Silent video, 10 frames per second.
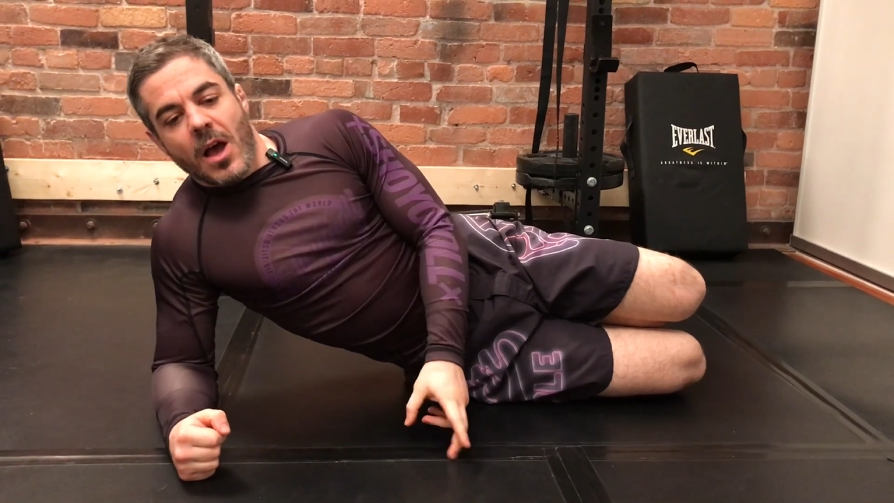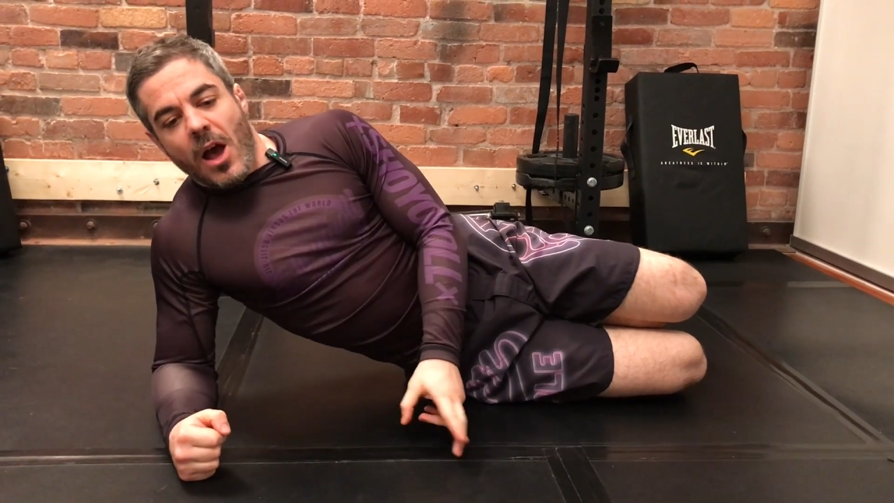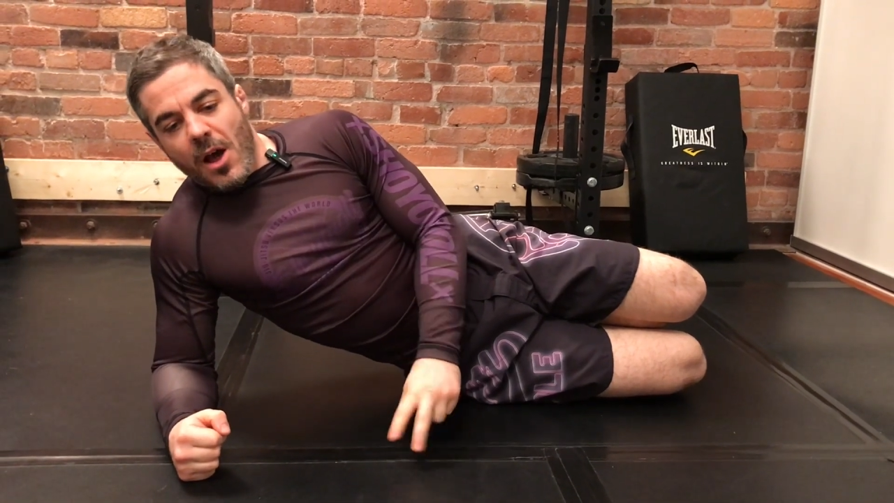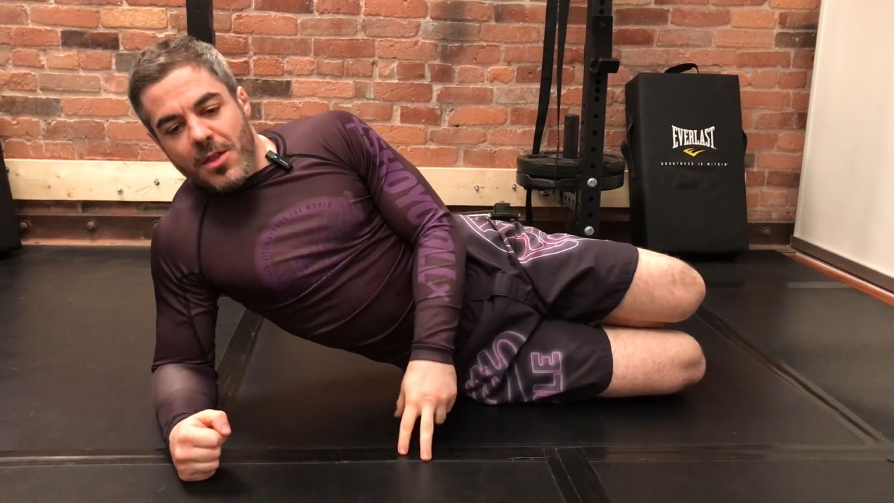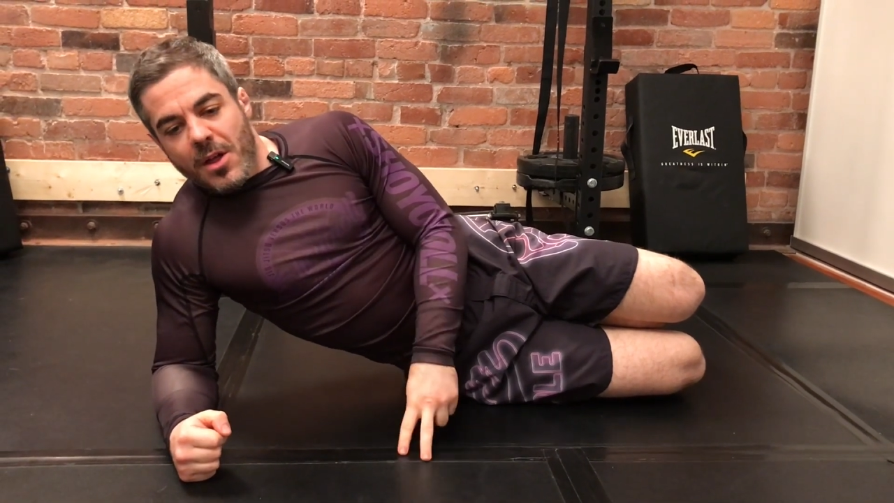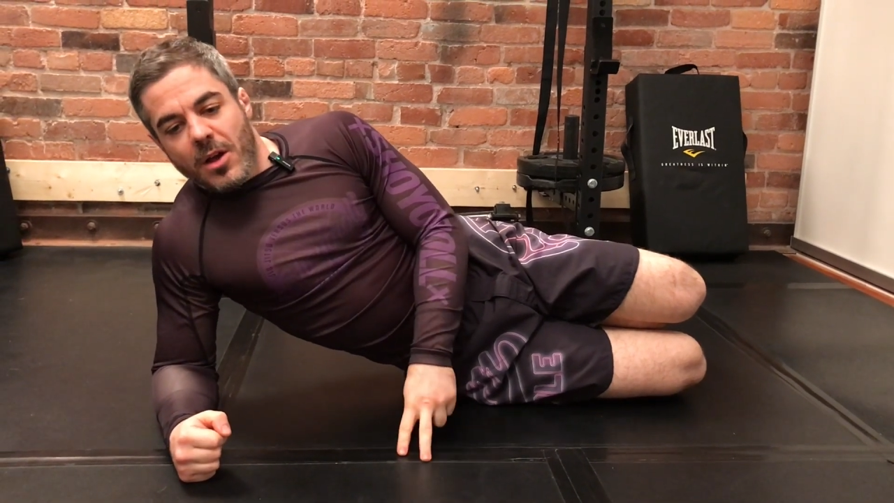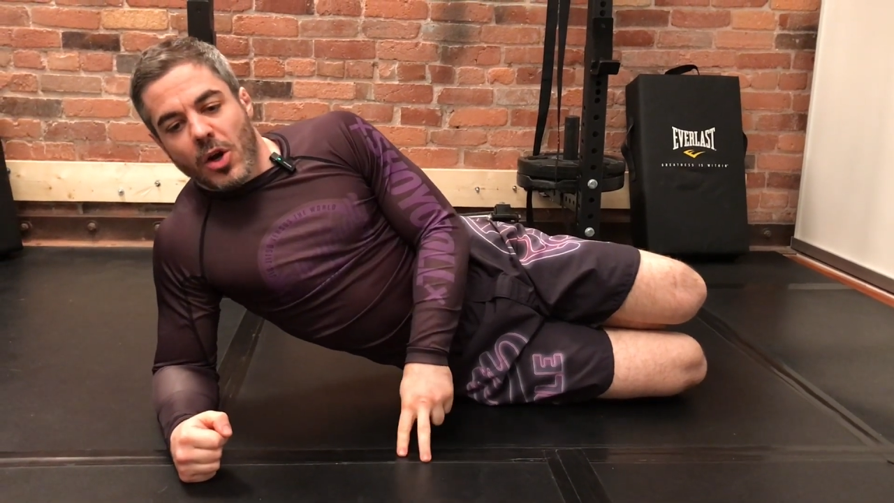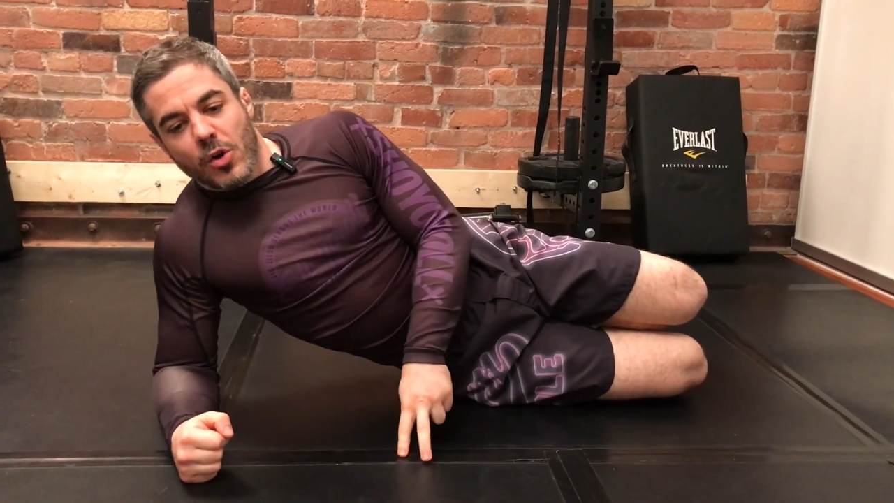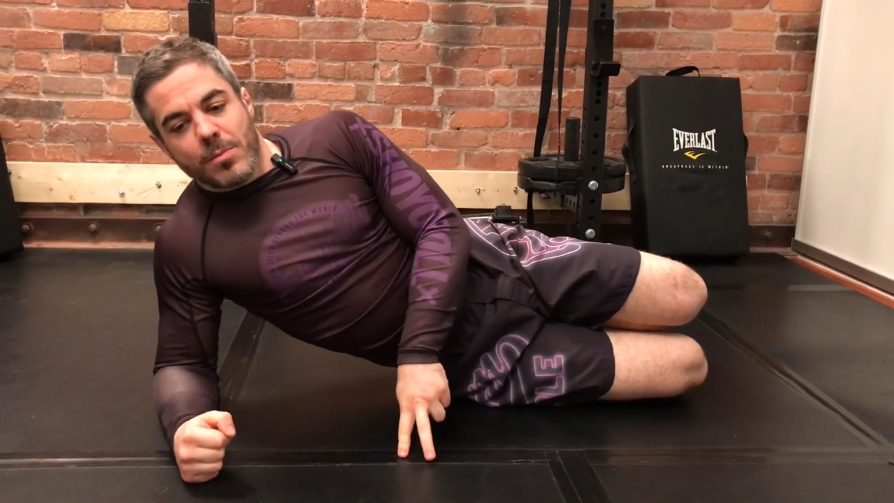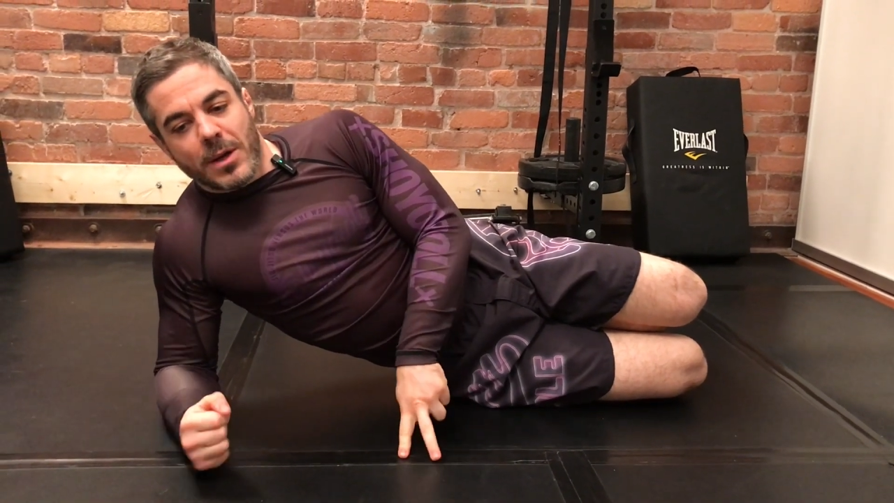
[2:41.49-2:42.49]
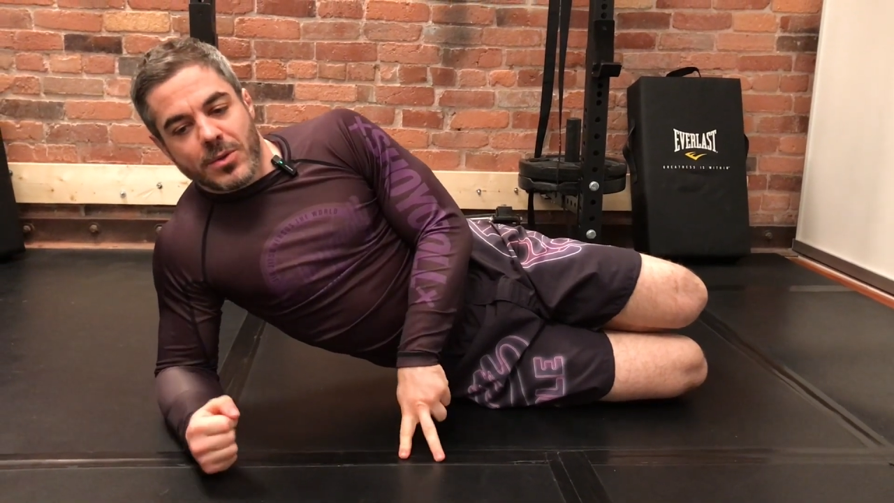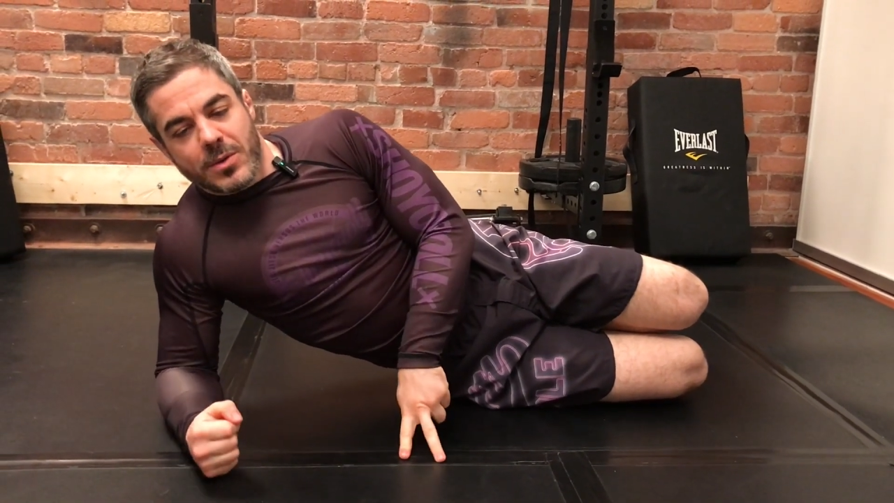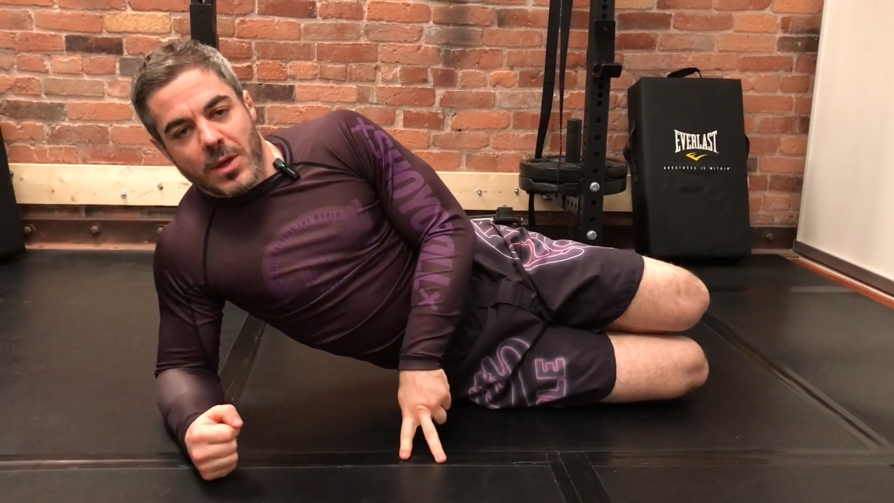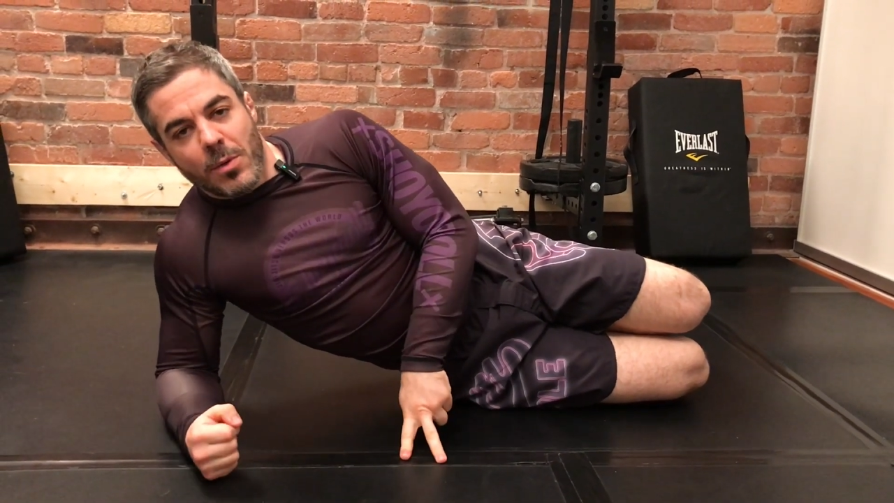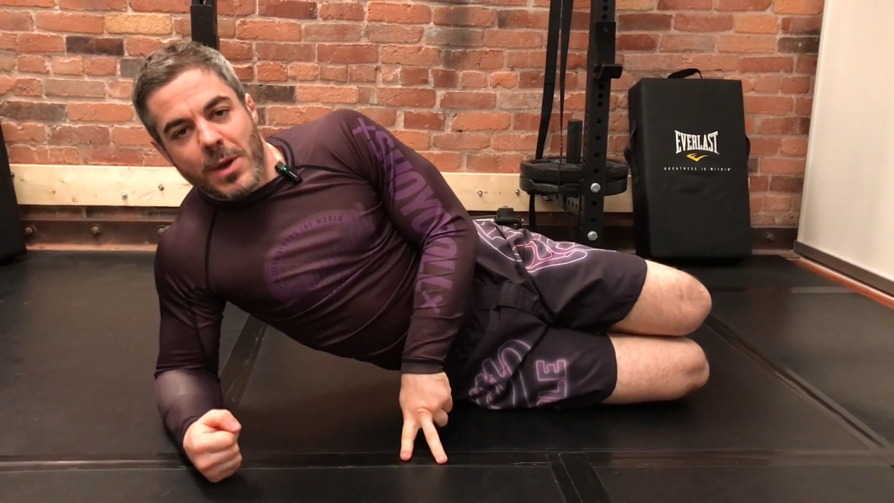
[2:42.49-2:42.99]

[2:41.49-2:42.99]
other glute muscles that we